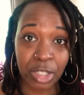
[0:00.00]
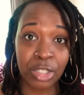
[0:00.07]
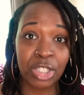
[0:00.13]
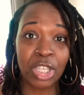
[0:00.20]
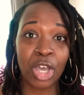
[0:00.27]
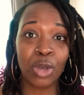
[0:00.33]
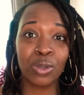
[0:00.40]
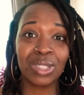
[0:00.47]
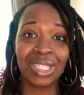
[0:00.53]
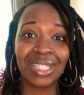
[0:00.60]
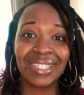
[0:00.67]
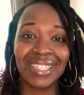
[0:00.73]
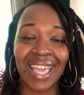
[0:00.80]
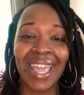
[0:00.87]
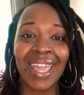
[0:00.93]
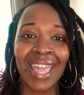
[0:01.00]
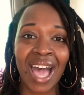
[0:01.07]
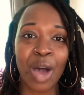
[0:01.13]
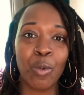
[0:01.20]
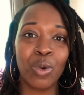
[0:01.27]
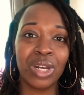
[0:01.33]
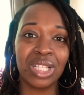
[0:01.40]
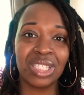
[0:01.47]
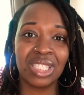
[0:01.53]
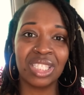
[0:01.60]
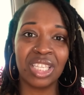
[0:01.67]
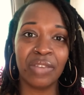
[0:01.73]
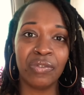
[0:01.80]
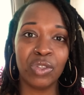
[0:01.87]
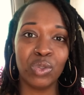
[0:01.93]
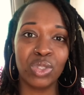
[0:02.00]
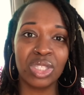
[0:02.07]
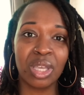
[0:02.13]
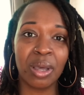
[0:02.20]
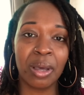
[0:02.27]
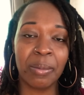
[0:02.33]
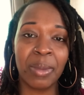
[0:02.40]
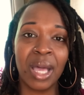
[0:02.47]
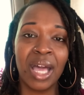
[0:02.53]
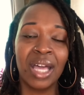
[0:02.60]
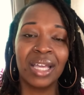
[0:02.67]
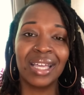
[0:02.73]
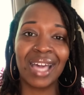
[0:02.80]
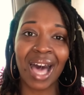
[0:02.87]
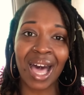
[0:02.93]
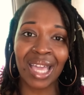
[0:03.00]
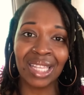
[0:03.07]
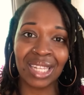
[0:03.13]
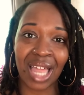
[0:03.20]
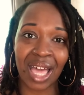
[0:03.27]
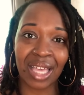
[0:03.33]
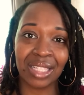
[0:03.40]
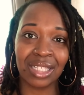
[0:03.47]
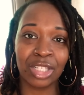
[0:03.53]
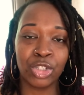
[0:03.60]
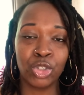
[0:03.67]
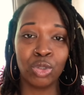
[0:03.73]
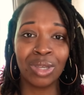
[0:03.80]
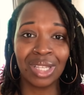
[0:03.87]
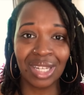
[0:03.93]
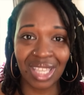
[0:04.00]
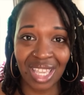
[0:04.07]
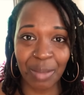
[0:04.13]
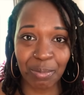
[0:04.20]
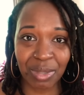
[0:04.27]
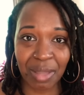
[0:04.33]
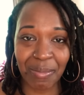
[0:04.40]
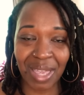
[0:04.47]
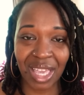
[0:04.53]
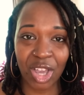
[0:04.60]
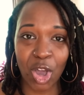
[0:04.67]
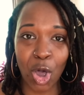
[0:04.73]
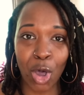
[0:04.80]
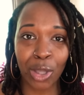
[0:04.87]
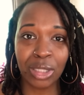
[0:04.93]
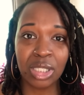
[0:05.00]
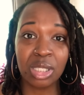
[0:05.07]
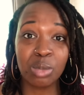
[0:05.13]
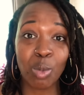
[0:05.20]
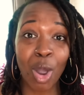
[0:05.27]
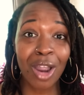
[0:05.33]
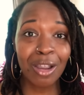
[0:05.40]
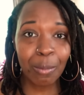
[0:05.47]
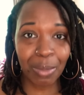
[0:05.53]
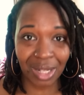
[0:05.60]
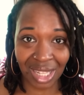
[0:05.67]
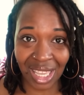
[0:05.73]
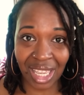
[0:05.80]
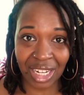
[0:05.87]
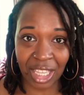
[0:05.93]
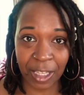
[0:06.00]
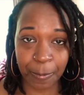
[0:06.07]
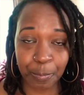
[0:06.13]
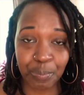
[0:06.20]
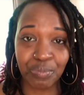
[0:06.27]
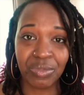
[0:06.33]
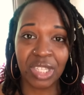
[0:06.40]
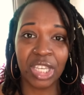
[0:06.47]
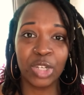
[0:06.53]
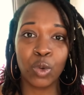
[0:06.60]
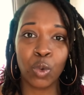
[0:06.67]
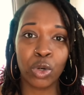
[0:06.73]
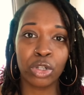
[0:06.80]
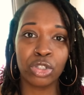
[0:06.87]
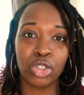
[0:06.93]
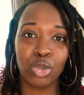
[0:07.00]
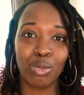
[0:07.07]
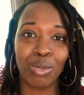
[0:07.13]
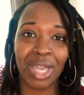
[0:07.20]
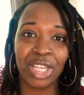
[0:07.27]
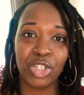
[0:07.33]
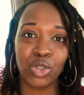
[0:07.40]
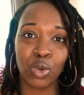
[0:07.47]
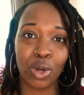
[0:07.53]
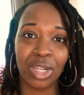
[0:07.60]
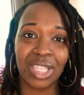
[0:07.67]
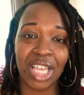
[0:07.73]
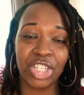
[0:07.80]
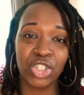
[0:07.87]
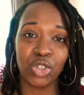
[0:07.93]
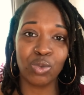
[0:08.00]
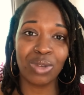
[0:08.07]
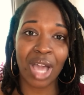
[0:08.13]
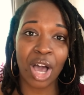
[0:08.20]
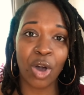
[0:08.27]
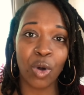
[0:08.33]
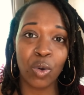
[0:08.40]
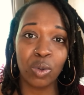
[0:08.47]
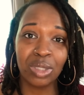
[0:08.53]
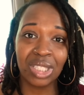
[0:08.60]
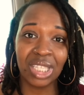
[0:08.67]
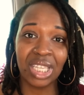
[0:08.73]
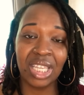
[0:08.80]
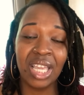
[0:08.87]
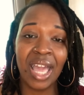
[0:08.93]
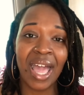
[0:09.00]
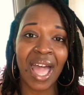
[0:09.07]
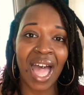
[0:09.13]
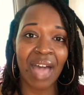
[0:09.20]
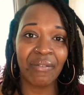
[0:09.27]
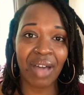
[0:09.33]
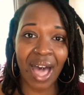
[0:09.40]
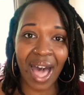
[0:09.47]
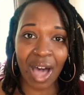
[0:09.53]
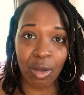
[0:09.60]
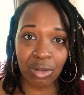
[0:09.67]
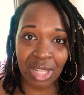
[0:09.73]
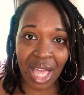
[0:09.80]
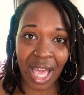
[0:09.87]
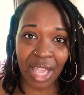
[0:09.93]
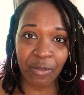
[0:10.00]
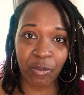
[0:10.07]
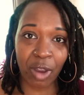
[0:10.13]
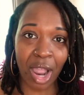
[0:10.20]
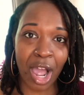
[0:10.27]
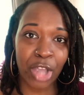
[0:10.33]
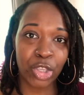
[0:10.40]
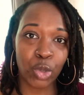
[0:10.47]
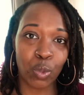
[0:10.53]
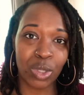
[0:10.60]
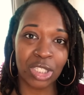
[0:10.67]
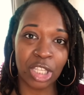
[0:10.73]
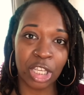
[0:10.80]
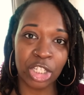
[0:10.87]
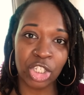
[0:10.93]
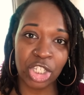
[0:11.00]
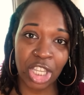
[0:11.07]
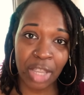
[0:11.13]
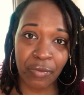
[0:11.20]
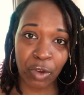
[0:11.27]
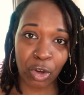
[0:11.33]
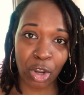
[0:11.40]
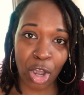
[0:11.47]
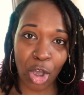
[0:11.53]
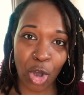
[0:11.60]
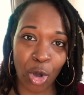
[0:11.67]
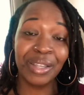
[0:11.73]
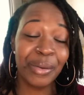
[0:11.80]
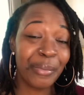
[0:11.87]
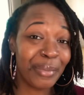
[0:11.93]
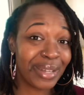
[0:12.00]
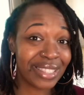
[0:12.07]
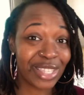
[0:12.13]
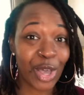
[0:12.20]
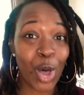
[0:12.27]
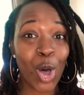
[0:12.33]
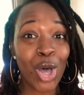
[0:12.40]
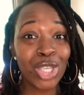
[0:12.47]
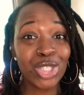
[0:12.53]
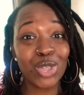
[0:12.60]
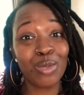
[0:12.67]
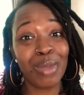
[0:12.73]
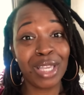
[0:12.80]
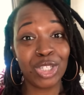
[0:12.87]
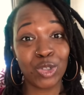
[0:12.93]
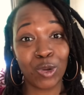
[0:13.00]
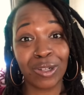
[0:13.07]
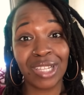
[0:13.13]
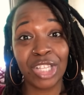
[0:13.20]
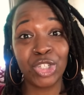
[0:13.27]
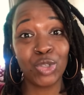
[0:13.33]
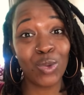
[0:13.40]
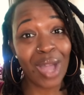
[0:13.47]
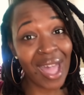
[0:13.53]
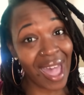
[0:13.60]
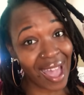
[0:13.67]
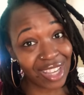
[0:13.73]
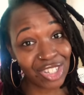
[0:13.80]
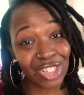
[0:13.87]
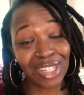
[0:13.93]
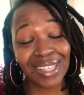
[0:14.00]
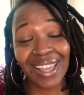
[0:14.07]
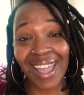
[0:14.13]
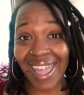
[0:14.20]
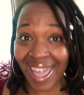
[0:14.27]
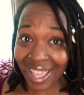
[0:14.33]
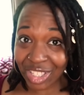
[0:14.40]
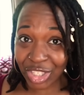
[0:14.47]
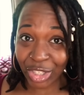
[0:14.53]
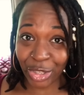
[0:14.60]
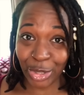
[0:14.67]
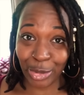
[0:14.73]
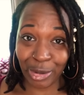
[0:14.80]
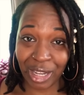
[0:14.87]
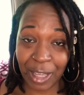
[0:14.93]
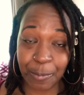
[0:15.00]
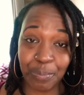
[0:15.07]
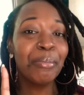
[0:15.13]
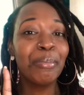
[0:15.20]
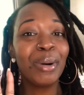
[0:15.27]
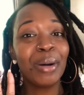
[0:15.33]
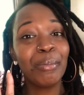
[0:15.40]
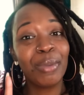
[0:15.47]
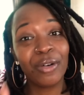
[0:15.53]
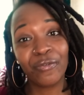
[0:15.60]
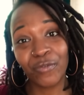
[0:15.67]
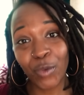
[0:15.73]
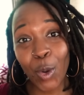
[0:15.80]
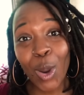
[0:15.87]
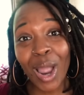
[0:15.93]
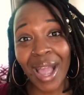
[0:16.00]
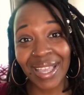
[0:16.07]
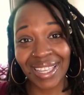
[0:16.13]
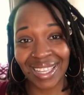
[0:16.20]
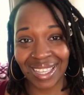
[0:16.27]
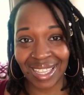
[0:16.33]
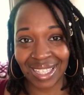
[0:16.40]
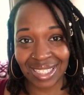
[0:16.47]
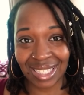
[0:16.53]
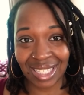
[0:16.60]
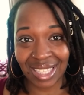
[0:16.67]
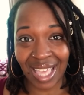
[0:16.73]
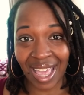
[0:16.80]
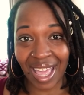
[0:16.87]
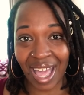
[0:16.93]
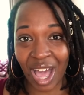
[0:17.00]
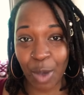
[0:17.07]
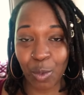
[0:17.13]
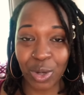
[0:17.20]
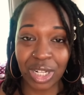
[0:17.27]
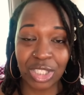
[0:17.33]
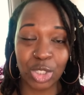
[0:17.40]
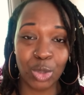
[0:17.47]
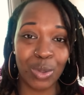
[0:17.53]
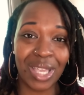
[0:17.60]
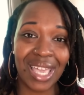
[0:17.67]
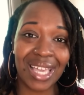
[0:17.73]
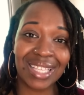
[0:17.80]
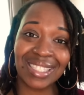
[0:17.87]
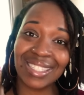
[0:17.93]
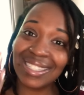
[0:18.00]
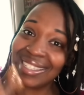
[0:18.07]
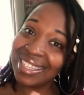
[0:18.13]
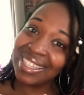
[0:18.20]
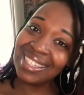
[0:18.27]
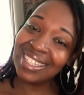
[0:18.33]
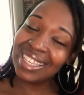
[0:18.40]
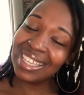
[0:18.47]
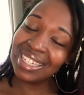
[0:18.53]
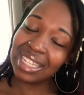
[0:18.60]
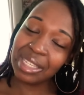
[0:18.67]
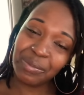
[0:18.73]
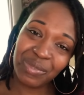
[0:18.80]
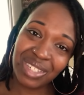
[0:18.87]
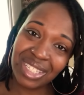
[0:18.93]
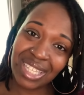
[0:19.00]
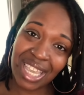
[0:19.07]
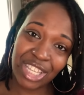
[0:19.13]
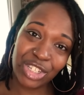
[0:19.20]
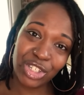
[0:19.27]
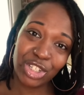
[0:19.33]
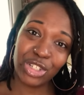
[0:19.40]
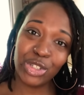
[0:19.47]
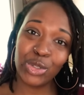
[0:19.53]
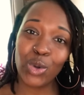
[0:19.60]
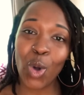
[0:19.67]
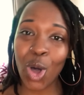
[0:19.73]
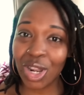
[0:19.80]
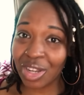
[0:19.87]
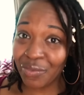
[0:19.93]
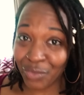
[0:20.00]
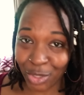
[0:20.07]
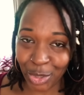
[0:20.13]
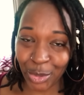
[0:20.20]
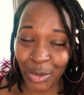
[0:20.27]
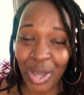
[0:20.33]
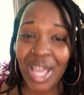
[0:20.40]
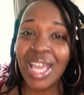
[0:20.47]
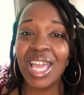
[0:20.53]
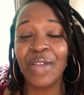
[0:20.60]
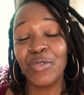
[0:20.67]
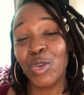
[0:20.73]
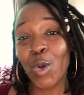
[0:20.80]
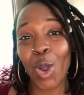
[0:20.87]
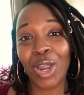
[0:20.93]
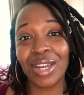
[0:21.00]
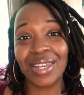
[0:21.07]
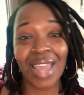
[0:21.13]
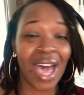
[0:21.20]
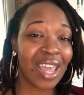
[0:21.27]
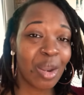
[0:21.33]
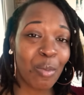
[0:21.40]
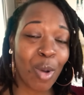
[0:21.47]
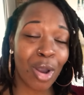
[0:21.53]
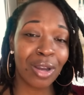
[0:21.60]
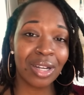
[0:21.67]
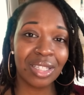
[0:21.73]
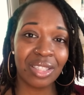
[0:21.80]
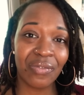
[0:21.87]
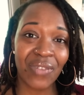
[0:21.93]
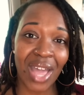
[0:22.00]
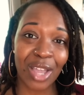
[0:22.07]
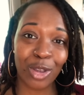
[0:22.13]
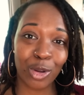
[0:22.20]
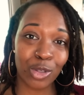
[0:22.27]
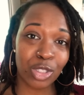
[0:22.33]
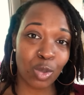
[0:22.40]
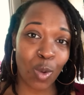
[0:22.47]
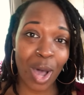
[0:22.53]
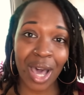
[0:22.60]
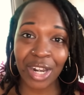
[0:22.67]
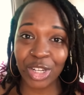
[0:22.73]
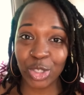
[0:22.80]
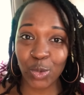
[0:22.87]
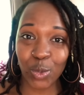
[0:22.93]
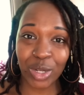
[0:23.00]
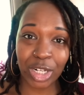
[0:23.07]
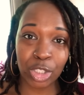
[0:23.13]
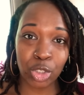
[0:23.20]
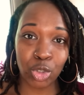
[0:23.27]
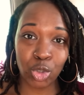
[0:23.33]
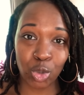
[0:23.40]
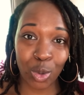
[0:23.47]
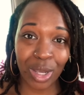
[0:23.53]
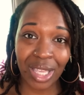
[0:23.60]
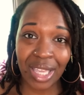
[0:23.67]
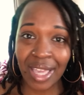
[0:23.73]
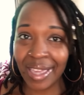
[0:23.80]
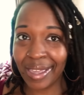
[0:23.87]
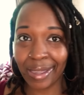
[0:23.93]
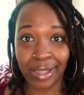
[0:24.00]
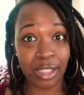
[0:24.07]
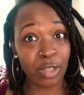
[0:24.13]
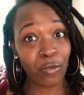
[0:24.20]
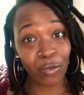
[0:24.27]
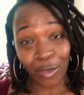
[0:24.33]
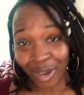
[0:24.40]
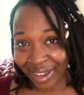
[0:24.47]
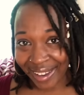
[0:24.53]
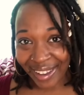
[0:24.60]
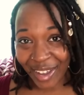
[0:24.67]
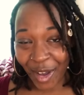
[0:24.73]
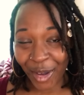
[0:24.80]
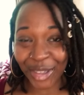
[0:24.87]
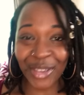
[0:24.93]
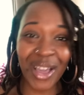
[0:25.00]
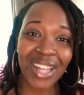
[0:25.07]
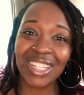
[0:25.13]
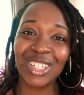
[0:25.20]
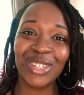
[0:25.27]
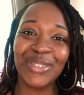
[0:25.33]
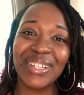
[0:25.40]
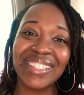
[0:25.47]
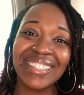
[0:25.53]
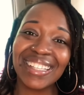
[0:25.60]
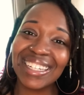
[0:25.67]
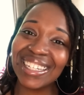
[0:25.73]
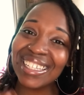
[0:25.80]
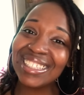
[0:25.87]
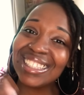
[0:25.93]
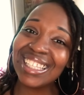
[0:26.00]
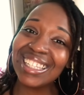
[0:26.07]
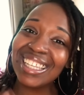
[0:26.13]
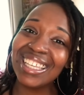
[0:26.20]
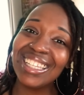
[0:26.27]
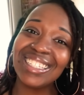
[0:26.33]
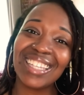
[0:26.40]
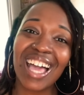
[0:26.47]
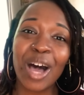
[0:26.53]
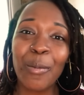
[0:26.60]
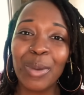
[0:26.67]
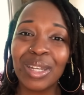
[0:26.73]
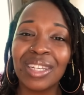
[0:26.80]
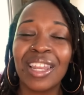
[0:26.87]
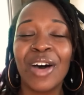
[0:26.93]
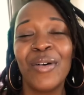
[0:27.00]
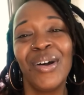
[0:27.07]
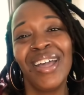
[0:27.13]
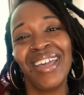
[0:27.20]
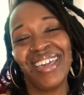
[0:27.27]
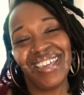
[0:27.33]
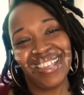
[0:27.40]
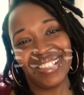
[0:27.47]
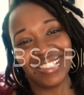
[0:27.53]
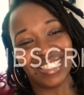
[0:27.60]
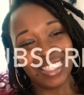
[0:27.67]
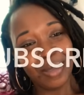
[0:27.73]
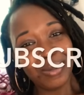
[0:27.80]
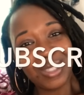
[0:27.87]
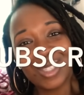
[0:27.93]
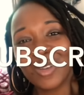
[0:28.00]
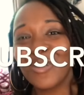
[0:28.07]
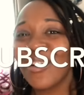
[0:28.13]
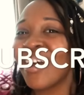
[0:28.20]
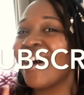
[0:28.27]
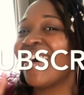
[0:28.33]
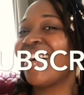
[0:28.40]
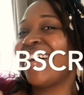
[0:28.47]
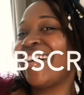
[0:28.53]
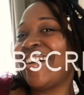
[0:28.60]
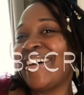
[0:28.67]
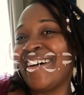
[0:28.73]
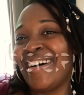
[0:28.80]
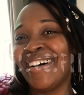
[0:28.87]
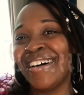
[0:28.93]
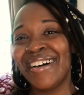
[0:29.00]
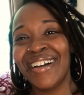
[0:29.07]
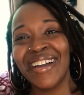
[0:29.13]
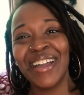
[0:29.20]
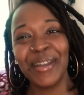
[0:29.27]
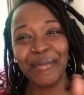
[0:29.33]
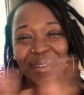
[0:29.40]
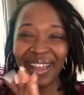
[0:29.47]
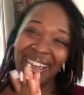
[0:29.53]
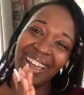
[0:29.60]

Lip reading: So today I wanted to give you some guidelines that you can implement called SMART planning in order to make sure that you not only have an outline for how you want to achieve your goal, but to also make sure that you actually execute it. But before I get into that, I wanted to extend an invitation to all of you. If you are not a part of the Fat Girl Squad and you wanted to join, it's free. All you have to do is click the link down below and subscribe.